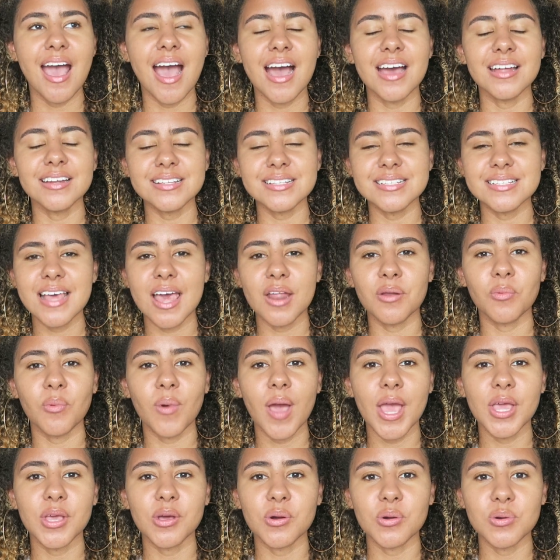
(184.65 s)
Understand
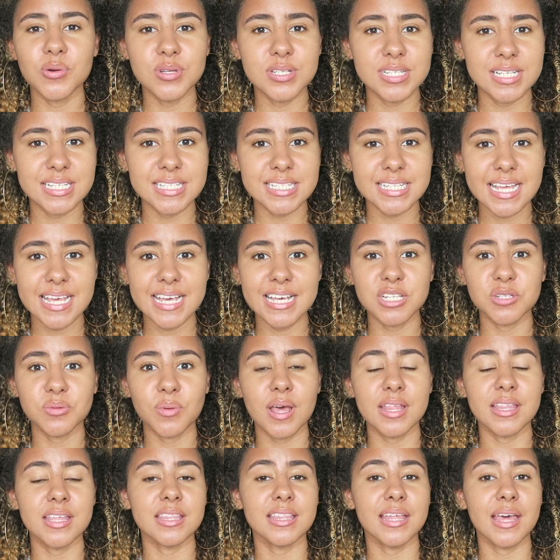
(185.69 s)
where your audience is,
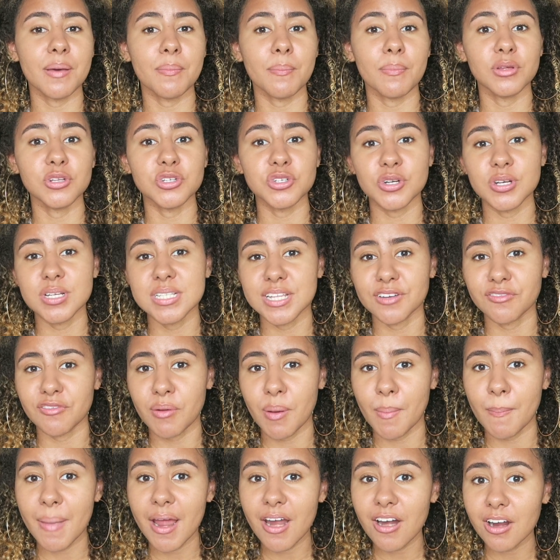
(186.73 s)
whether they're majority
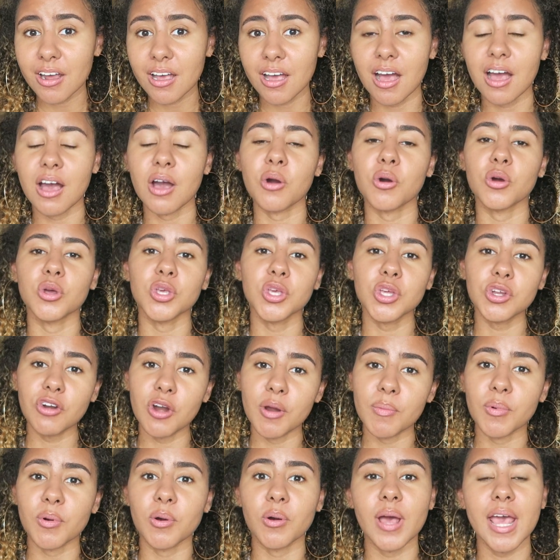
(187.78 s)
from America or
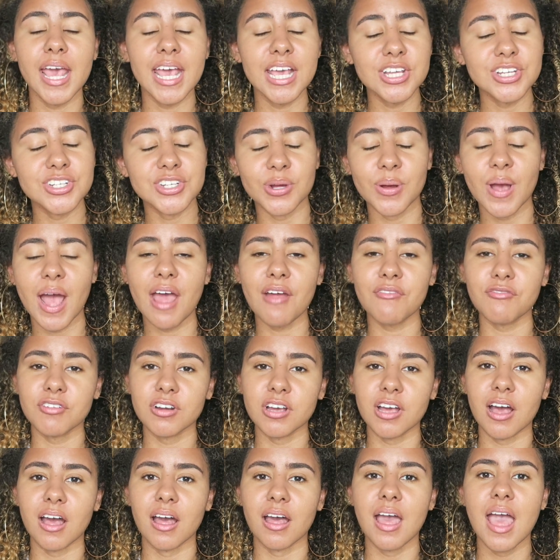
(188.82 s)
Europe or Asia or
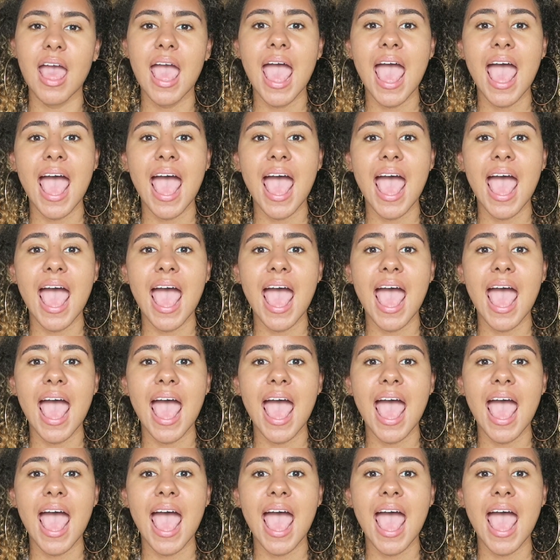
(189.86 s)
Africa,